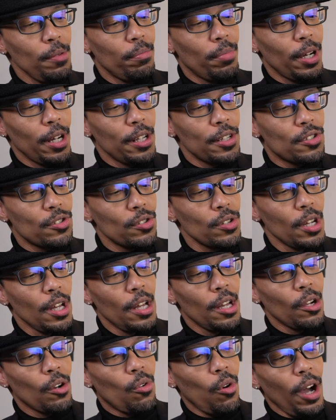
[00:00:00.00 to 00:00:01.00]
but it's
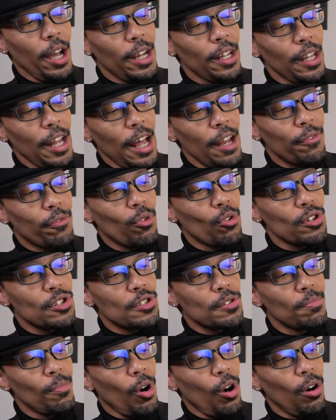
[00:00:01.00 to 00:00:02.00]
quite a lot for a
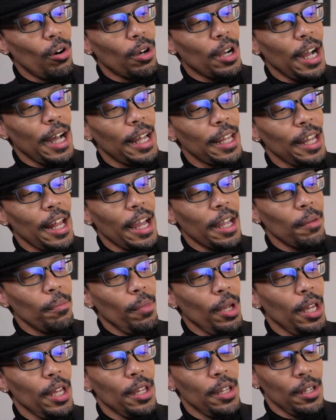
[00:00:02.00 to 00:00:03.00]
small guy like
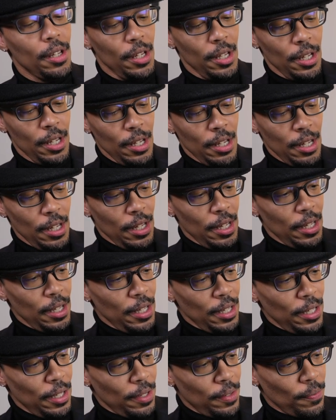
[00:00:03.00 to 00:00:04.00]
me.
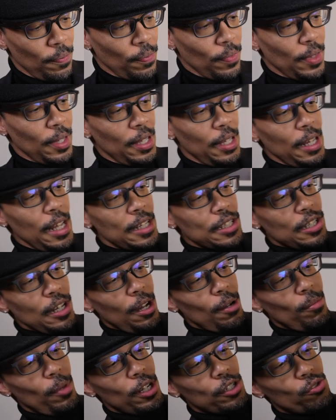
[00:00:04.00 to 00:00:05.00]
That's
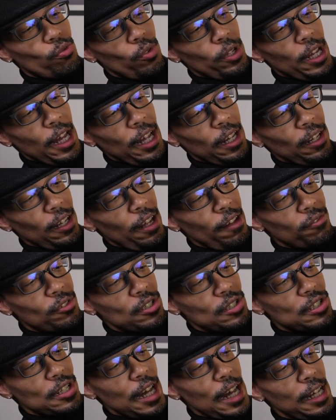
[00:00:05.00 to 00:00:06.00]
how much we got left
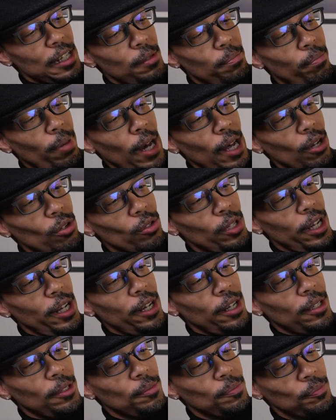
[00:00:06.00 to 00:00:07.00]
inside the bottle
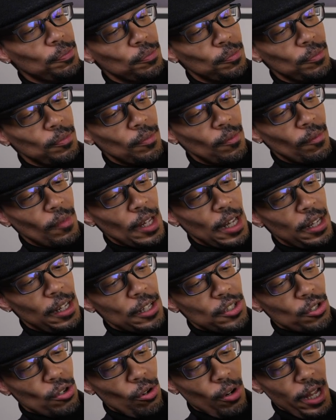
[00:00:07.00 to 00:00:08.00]
there.
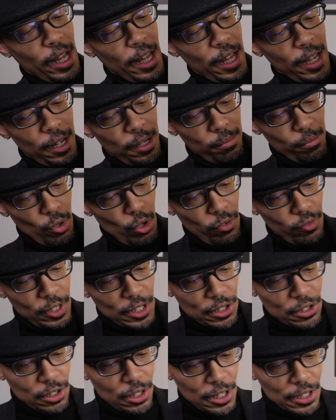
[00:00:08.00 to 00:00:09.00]
Let's go ahead and move
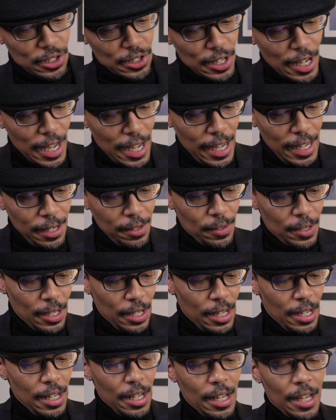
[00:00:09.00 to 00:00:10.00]
this to the side.
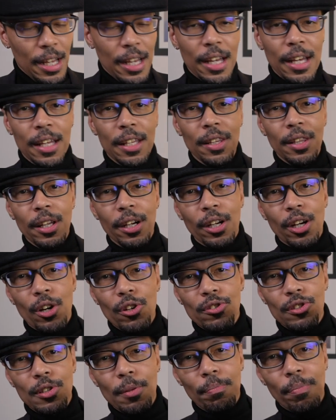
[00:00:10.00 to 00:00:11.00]
And there
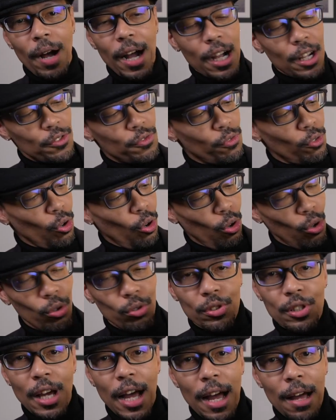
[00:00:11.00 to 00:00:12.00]
goes the box for
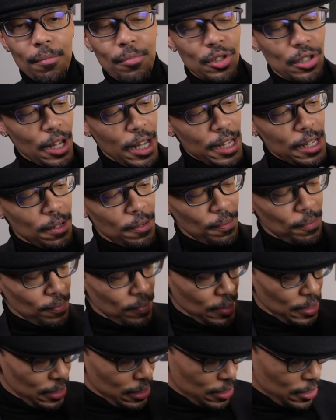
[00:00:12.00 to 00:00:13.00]
old time's sake.
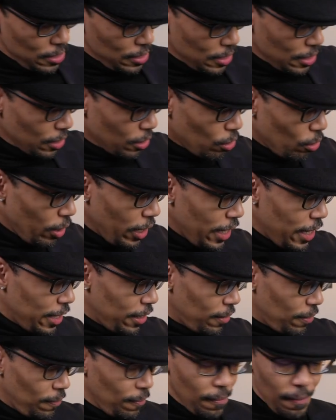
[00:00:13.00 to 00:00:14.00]
Go ahead,